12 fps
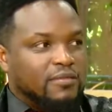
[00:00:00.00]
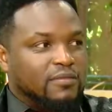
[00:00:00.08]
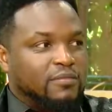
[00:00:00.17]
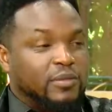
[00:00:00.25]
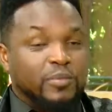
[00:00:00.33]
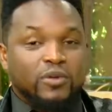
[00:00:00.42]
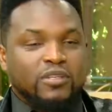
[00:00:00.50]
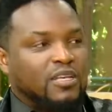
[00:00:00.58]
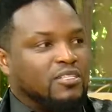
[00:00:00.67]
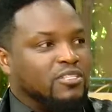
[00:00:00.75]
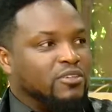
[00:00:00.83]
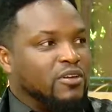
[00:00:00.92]
people in
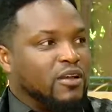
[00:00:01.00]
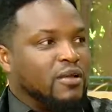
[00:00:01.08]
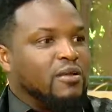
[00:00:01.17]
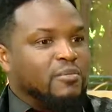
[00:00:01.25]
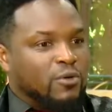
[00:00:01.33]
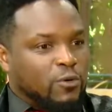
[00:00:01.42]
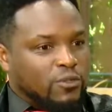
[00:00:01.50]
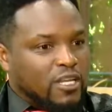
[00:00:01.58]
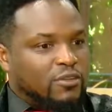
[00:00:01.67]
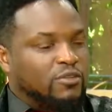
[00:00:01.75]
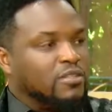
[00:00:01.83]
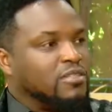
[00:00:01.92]
Nigeria, because I
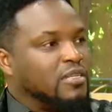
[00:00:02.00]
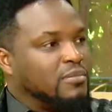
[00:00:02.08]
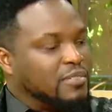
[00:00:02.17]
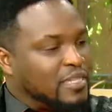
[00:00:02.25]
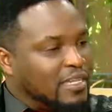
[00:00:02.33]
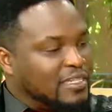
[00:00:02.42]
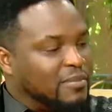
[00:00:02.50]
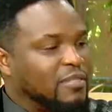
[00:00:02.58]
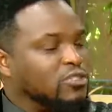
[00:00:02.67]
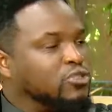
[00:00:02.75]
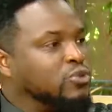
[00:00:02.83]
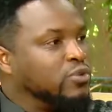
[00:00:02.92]
know the same sentiment
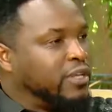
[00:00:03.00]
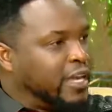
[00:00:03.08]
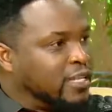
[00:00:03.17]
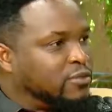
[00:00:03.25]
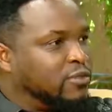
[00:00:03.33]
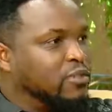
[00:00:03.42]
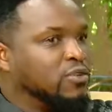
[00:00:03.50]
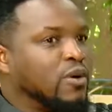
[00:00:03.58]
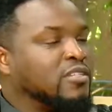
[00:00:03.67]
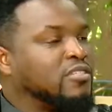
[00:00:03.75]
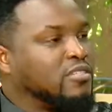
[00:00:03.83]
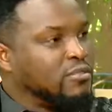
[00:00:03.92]
you get when you
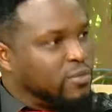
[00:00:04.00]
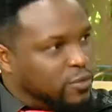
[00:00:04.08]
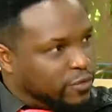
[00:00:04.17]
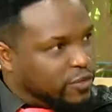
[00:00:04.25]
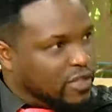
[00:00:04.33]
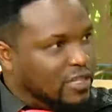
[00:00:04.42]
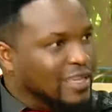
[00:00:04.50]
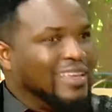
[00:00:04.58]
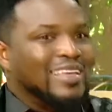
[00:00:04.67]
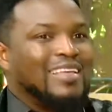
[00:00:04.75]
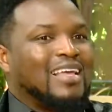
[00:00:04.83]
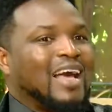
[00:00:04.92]
watch this movie
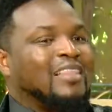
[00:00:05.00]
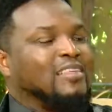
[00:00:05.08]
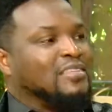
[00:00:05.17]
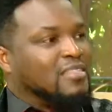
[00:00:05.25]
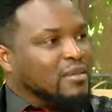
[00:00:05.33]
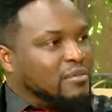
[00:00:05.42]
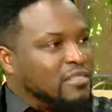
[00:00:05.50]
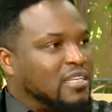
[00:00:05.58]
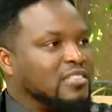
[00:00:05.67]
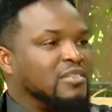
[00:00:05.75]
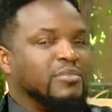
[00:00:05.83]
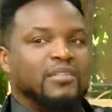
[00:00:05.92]
are the same
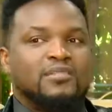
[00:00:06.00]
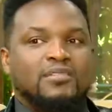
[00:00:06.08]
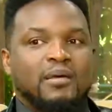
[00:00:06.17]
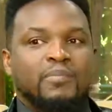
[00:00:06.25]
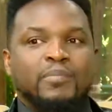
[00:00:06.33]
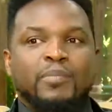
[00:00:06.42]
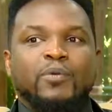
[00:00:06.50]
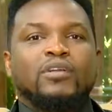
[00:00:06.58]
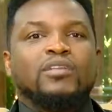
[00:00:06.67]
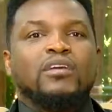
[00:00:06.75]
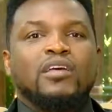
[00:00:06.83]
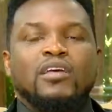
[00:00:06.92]
sentiment some people
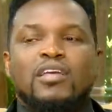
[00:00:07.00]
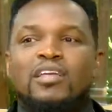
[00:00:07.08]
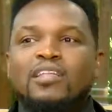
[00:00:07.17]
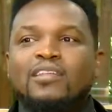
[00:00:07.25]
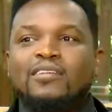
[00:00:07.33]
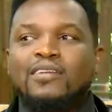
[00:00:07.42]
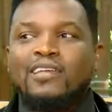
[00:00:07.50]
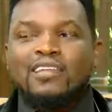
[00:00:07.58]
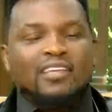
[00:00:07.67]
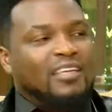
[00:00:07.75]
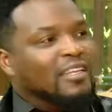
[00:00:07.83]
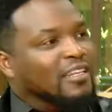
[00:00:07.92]
in
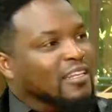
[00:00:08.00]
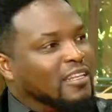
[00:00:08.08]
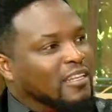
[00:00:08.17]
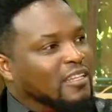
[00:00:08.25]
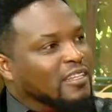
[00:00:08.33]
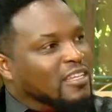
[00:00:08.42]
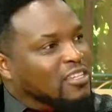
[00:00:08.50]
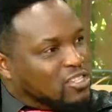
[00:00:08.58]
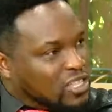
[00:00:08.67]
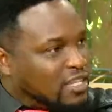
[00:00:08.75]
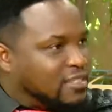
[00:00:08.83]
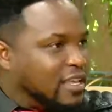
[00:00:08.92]

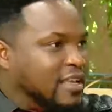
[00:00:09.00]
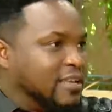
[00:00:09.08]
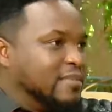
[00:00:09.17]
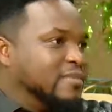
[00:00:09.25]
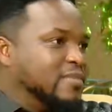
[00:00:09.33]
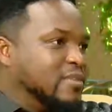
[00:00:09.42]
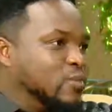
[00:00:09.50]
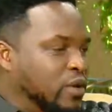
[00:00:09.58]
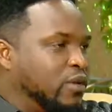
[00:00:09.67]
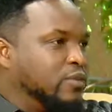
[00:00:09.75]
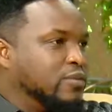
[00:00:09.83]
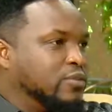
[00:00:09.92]
Kinshasa
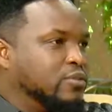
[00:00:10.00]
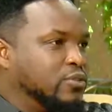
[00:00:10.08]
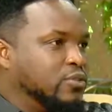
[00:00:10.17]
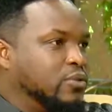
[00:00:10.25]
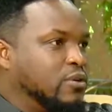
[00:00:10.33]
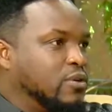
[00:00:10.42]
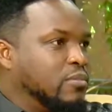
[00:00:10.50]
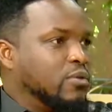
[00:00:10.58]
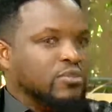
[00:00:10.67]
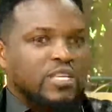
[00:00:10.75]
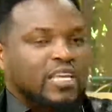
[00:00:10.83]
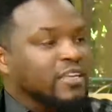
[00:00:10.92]
will do,
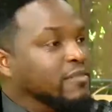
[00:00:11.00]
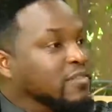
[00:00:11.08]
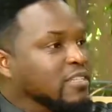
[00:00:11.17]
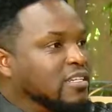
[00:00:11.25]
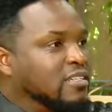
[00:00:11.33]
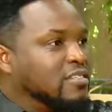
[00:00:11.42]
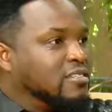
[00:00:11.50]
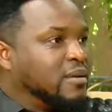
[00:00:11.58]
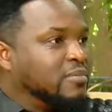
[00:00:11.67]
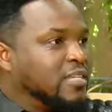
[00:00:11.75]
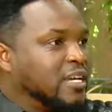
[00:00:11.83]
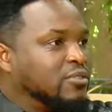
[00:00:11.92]
because I give it English
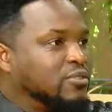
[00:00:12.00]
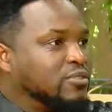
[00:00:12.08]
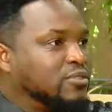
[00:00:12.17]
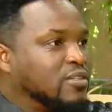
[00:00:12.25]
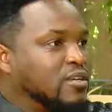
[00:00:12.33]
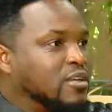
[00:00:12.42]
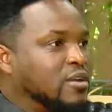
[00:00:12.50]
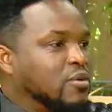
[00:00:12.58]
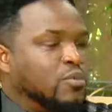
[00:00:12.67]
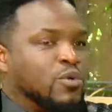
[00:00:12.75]
subtitles. Yes. We